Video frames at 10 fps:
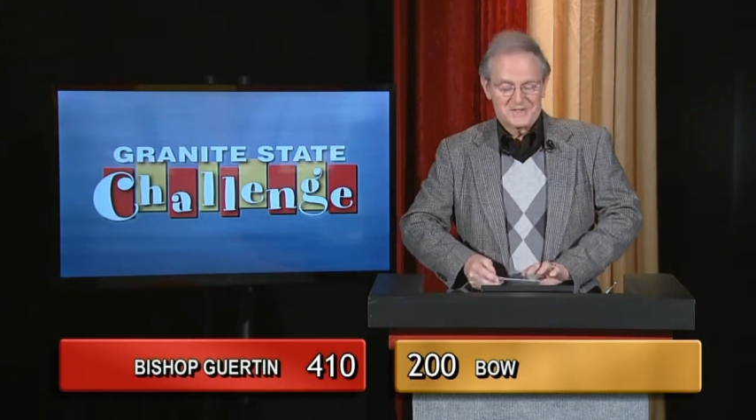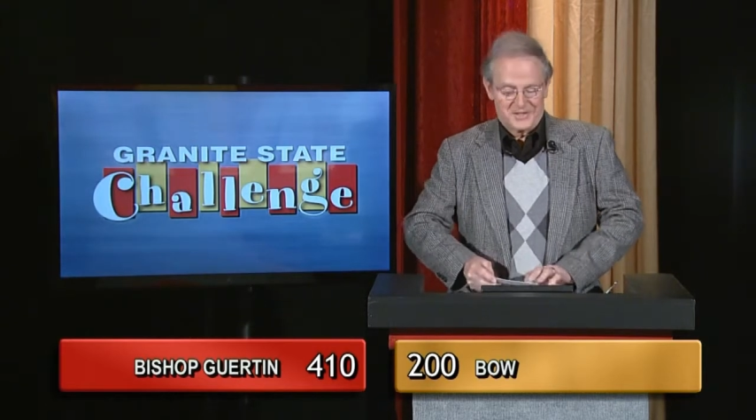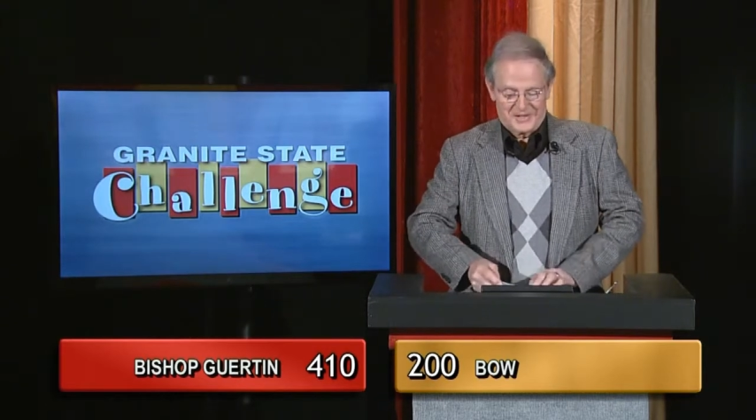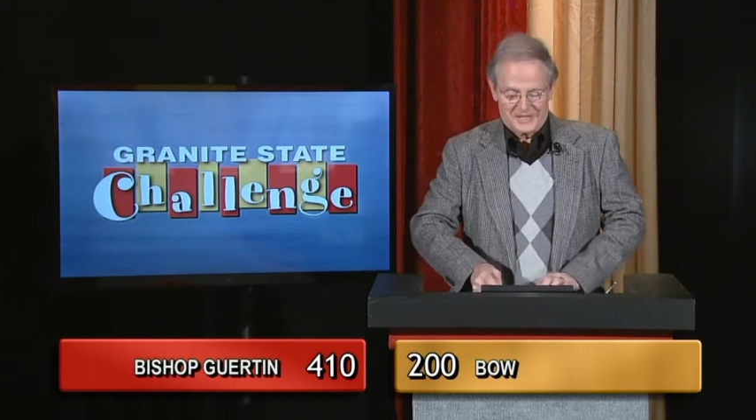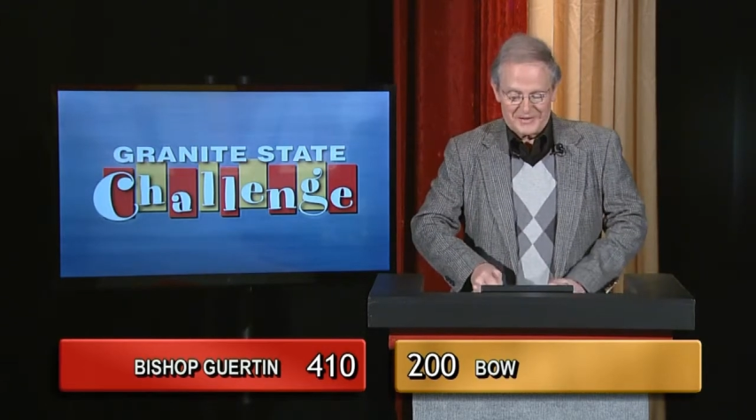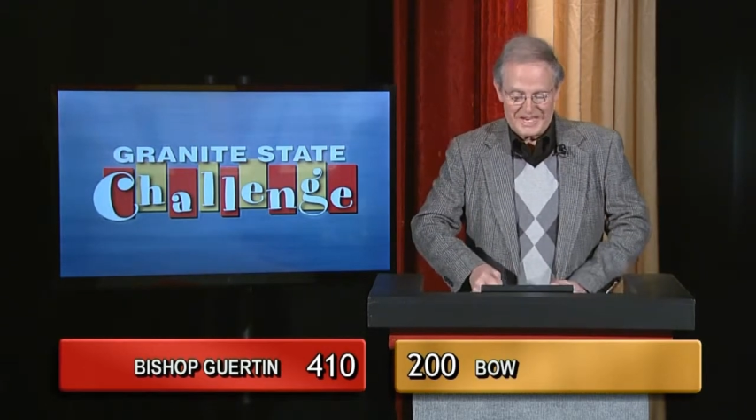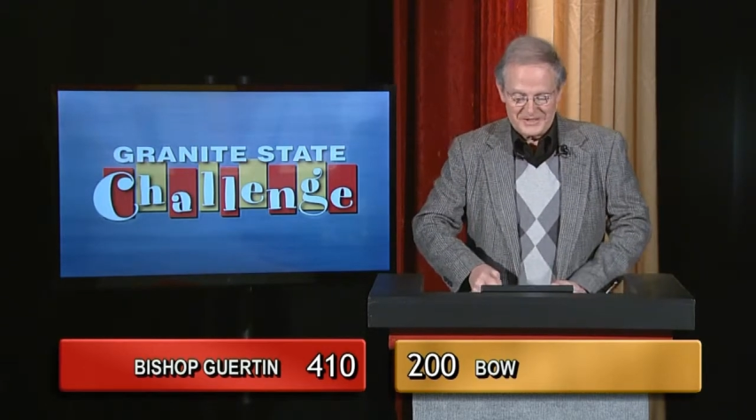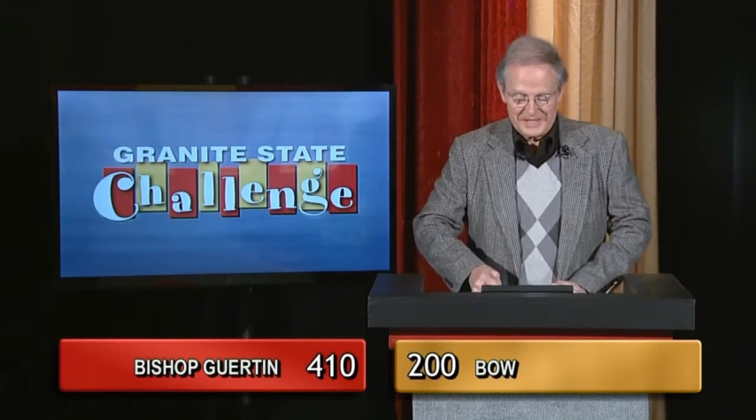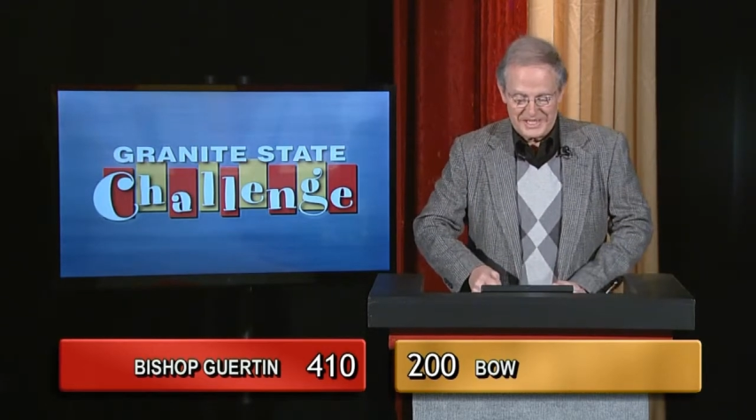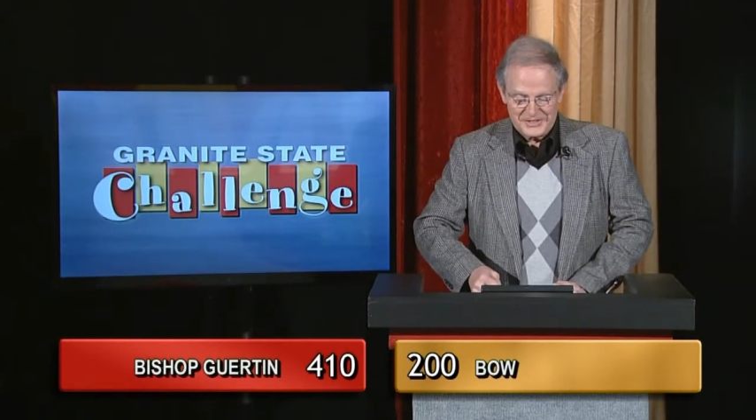So
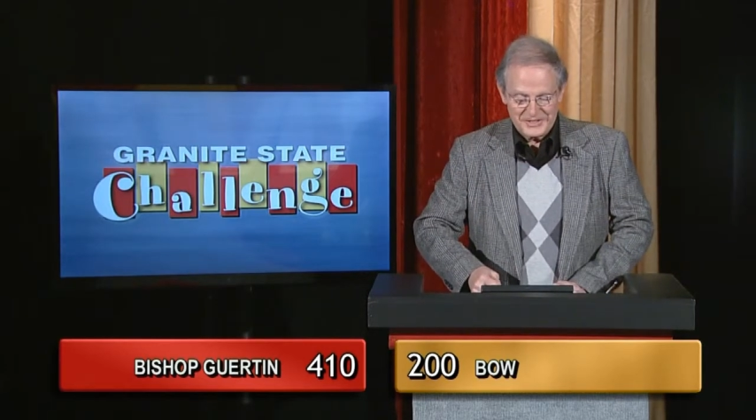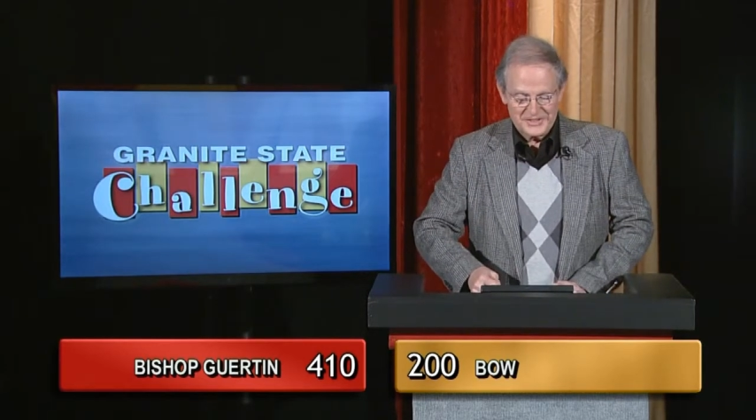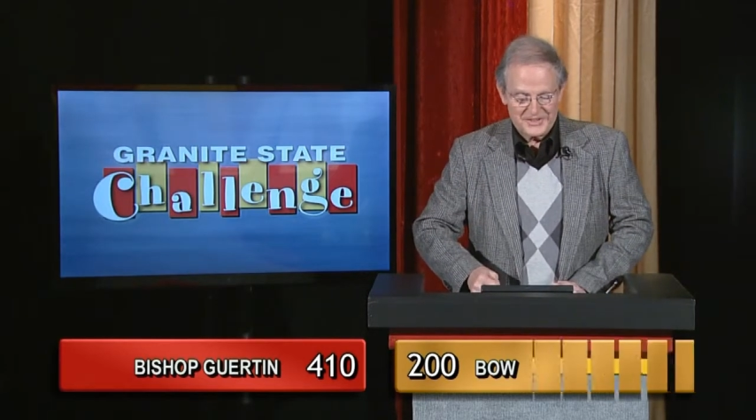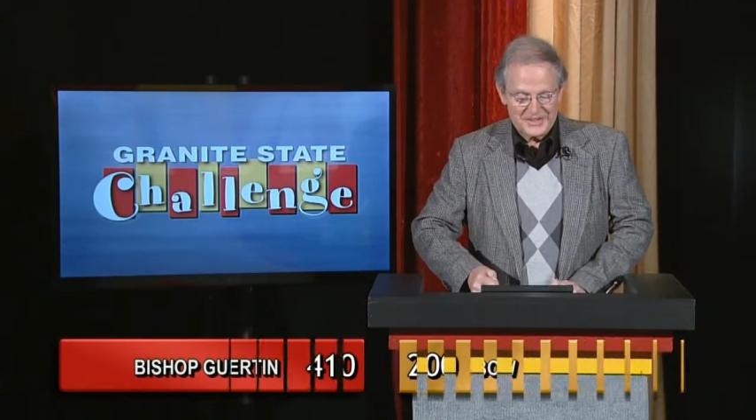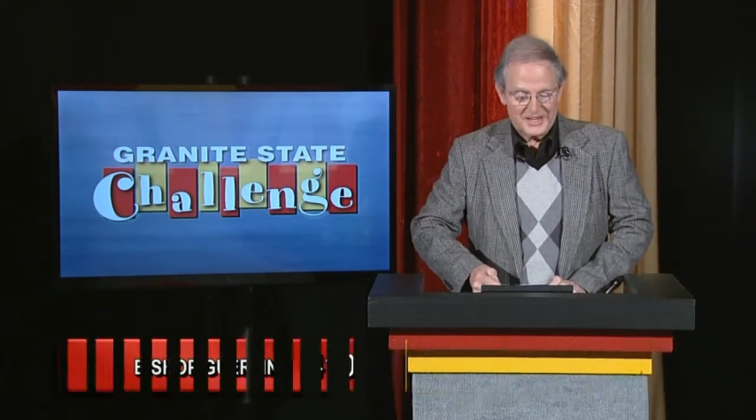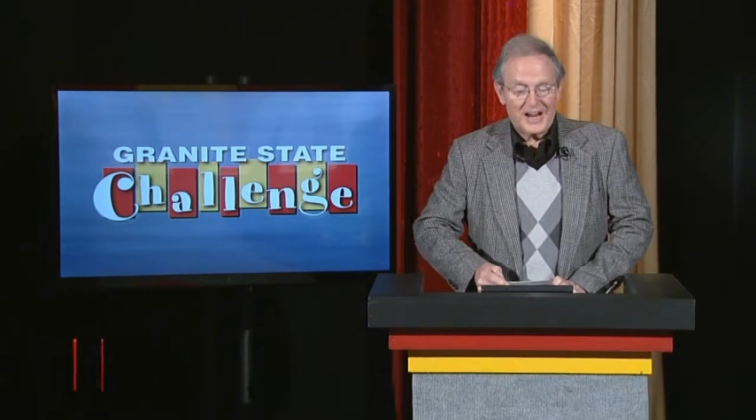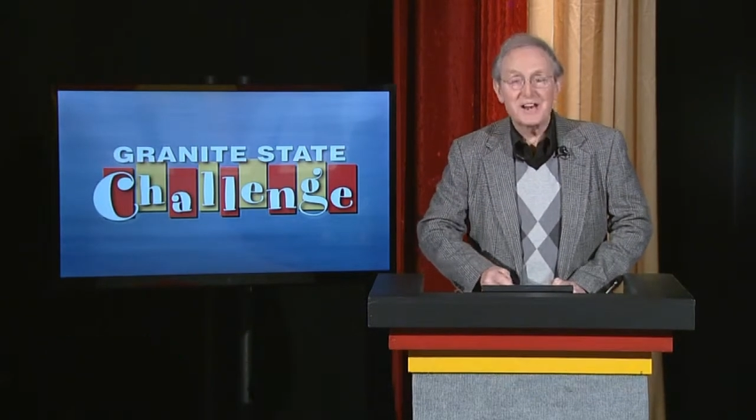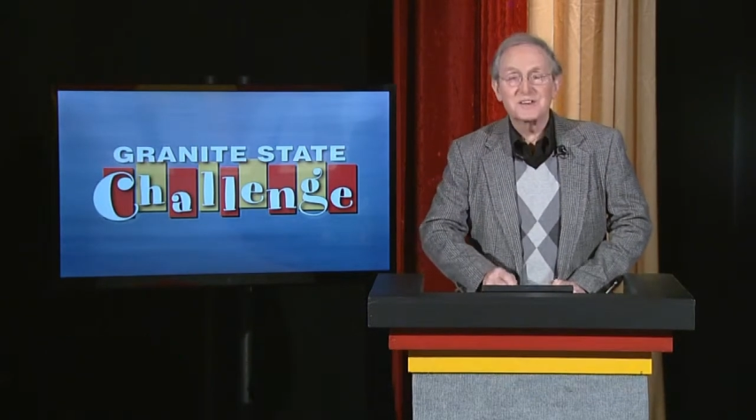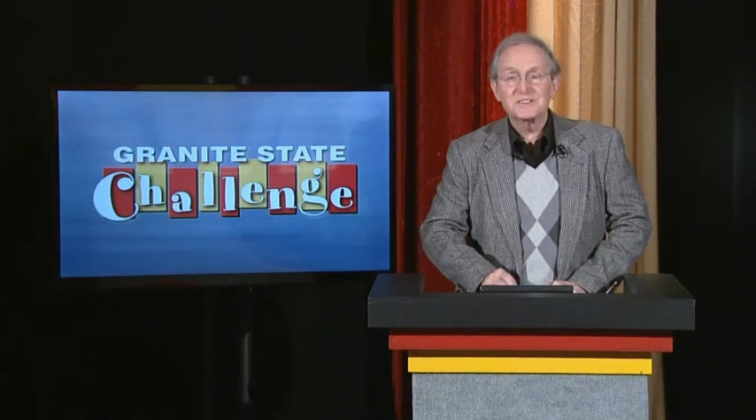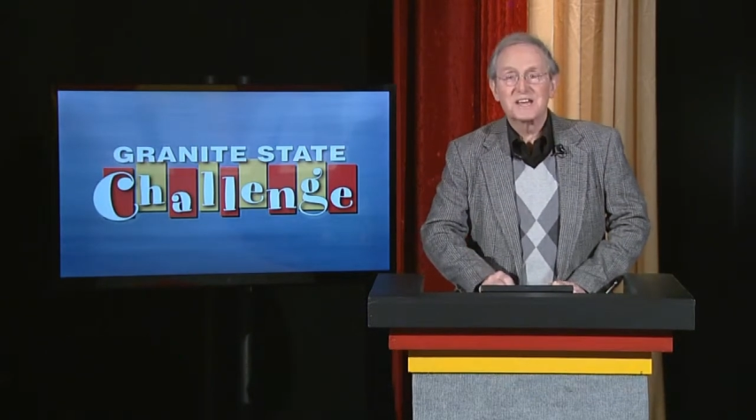congratulations to the
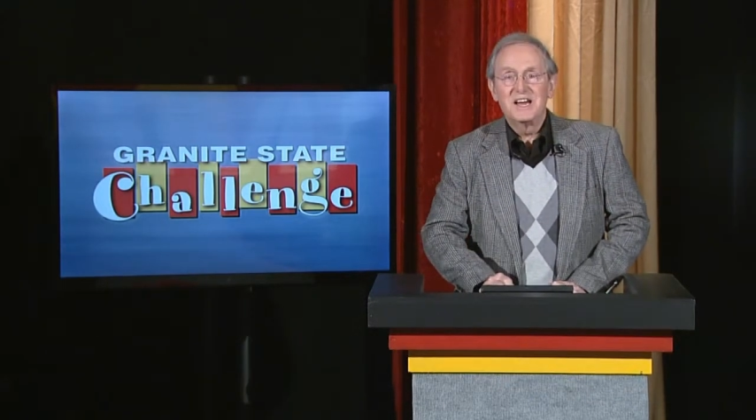Cardinals